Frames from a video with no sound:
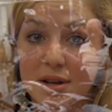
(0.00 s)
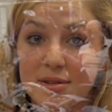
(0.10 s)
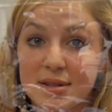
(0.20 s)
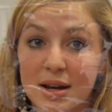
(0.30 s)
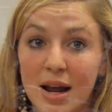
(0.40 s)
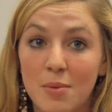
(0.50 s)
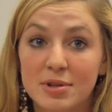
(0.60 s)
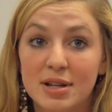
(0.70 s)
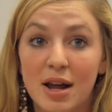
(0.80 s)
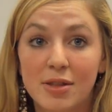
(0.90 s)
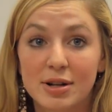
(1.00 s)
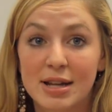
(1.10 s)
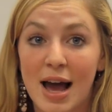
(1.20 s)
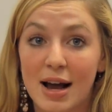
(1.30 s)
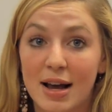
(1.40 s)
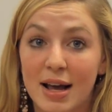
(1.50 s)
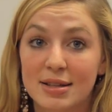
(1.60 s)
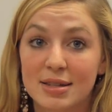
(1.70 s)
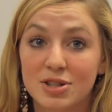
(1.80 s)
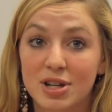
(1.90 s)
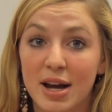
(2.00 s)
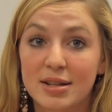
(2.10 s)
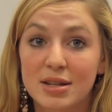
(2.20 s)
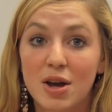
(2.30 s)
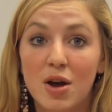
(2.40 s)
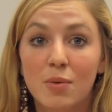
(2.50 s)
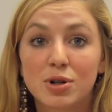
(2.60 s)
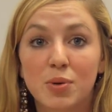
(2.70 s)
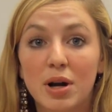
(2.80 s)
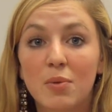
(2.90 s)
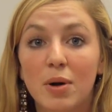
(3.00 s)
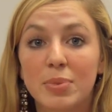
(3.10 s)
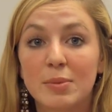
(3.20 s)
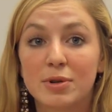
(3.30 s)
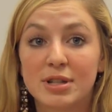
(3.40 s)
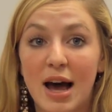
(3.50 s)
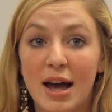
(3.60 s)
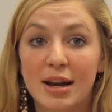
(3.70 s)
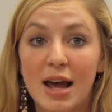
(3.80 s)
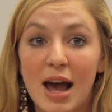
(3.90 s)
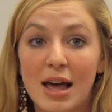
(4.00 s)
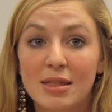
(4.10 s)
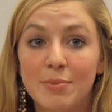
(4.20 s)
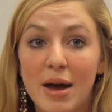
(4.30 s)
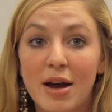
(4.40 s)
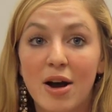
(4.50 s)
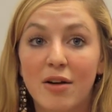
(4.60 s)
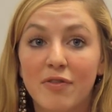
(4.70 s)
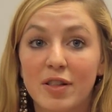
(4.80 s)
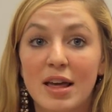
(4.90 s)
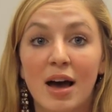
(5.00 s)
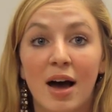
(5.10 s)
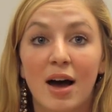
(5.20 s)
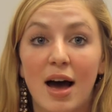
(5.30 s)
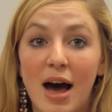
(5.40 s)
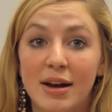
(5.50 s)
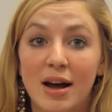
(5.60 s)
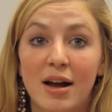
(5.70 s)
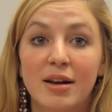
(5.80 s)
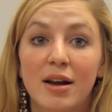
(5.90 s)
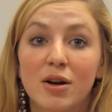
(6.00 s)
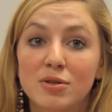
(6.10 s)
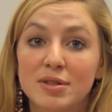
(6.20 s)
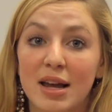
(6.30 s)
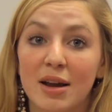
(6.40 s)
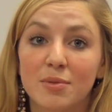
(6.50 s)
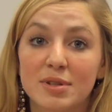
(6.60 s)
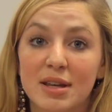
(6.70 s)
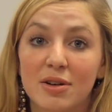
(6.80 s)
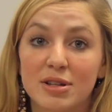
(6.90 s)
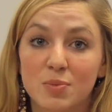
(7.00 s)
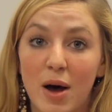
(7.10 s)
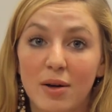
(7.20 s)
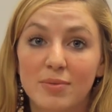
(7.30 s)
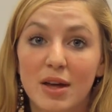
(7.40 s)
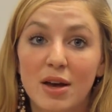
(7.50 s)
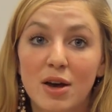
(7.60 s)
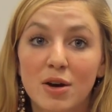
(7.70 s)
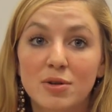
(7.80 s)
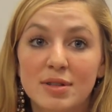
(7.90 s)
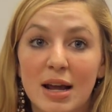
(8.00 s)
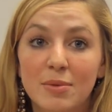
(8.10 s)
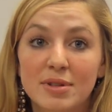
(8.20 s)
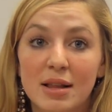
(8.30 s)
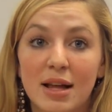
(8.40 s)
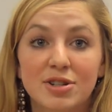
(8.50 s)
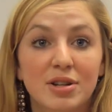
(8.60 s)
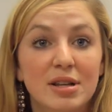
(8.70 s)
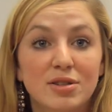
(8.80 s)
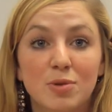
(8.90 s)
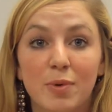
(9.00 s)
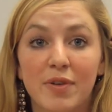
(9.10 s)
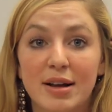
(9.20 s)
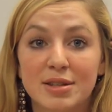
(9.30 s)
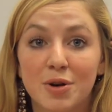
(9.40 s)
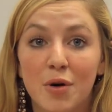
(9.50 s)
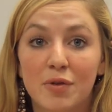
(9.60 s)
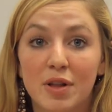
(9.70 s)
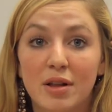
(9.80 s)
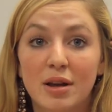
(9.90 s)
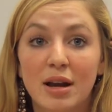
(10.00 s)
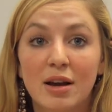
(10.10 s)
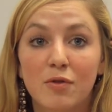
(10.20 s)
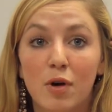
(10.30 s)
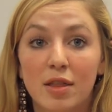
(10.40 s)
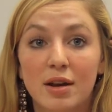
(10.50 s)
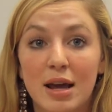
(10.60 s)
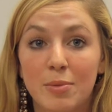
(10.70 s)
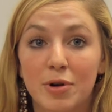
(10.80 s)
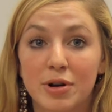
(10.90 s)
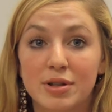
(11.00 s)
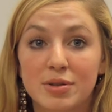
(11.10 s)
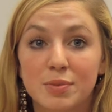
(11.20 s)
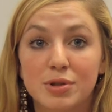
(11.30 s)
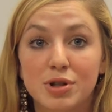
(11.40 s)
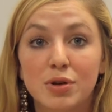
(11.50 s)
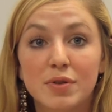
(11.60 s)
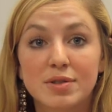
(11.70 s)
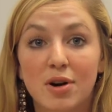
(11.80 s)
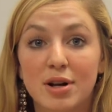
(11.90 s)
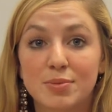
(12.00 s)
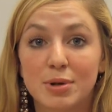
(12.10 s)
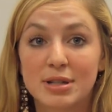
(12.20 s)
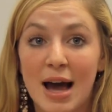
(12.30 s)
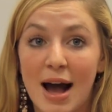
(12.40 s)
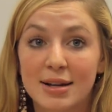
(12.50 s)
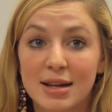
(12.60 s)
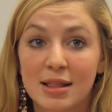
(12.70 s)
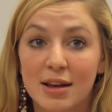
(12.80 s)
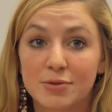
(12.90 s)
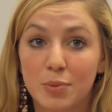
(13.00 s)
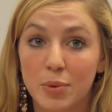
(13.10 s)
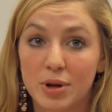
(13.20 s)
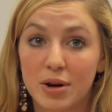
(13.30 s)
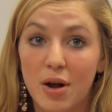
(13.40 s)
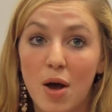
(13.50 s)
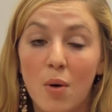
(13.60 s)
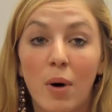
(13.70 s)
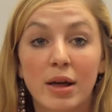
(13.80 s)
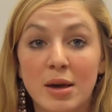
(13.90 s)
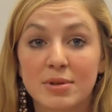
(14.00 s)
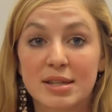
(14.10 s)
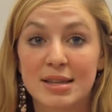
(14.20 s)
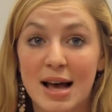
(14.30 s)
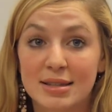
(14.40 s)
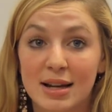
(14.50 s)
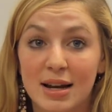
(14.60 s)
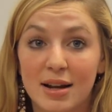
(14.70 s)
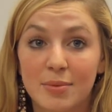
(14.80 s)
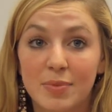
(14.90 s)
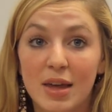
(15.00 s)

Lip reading: on Sunday was another attack against the Shiites, where 21 people died, and the mayor of Faliha, Adan Hussein, was killed as well. Hussein was allegedly supervising over the cleaning of one of the neighborhoods when 2 of his guards were attacked and left wounded, while he was assassinated.